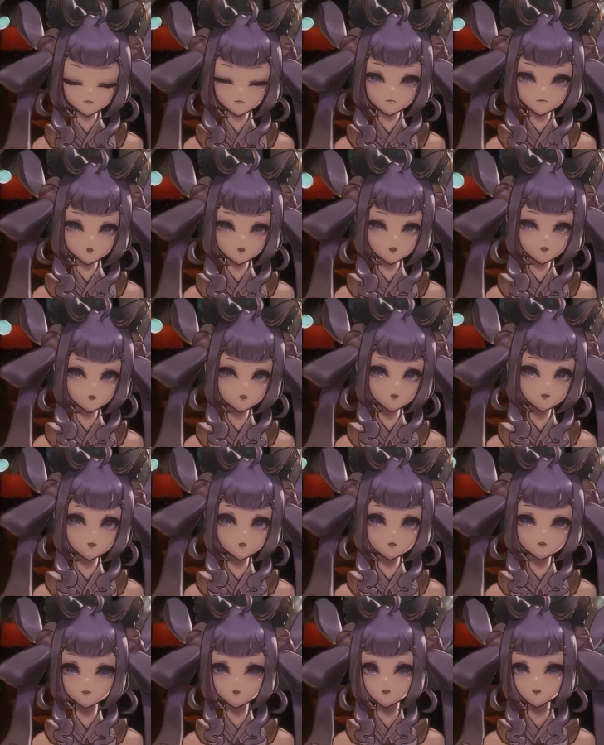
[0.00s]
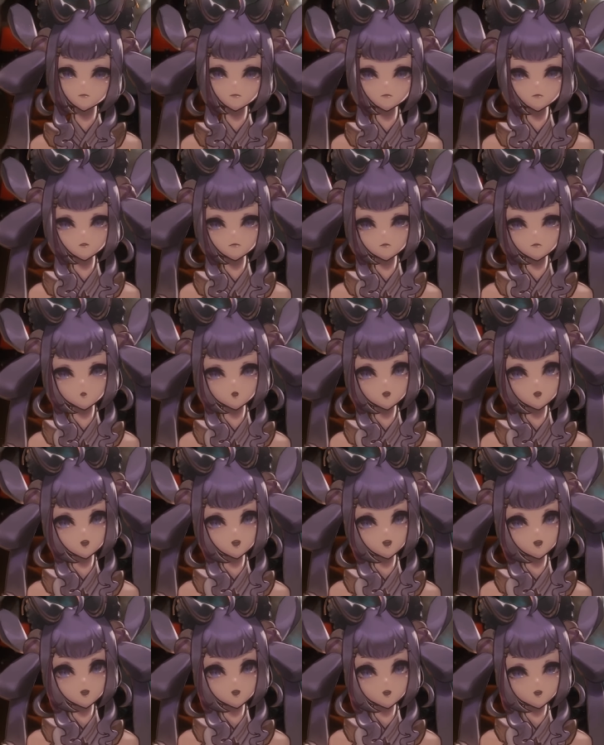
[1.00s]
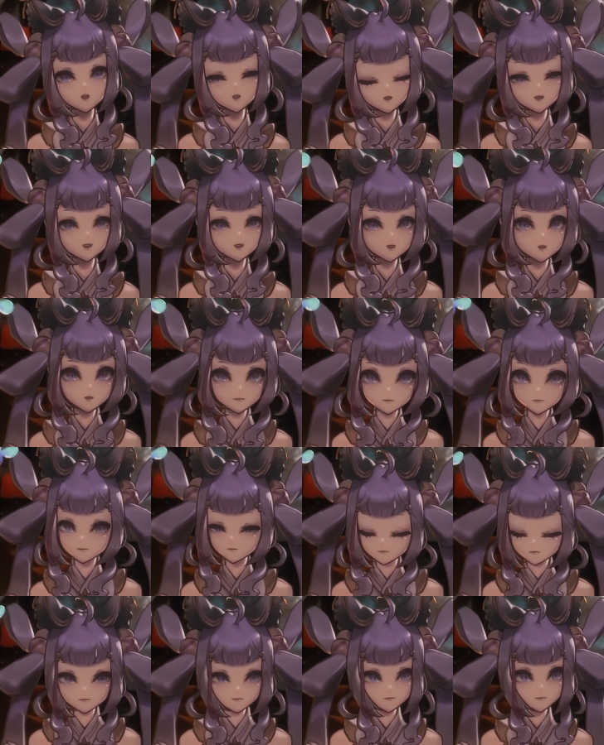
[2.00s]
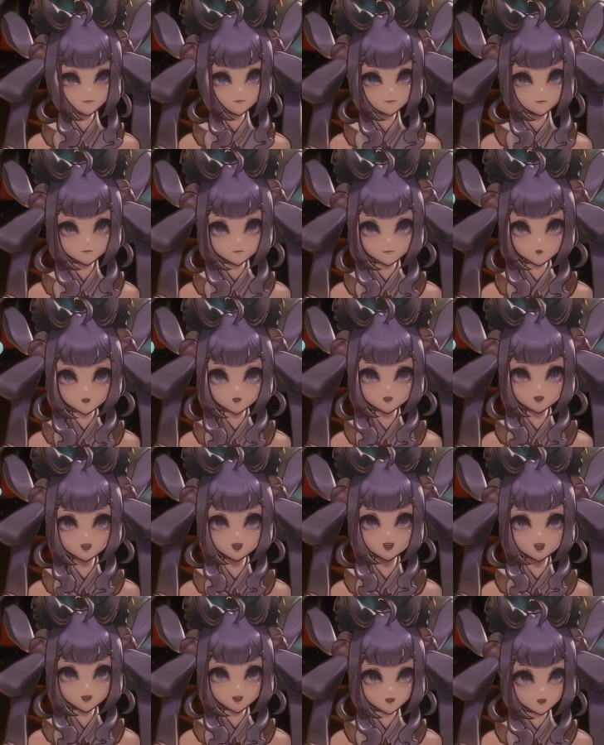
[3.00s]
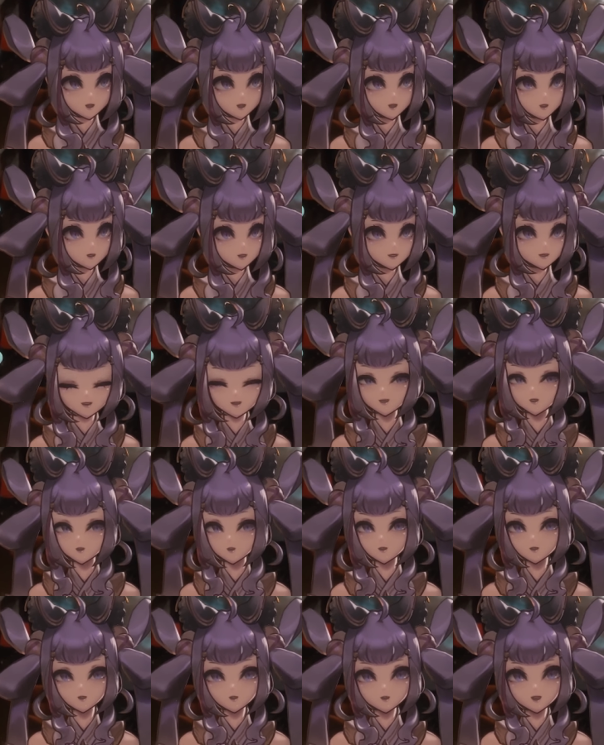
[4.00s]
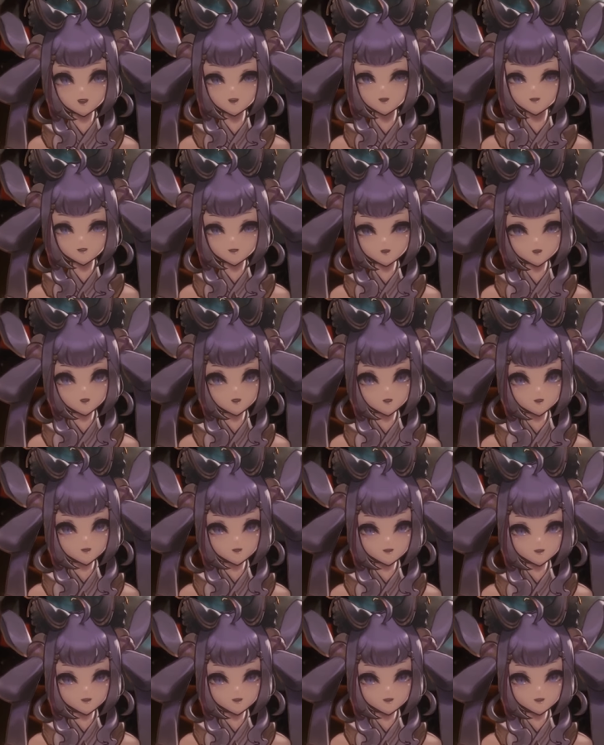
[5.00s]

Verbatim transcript: And then you find people there that, hey, they also like dogs.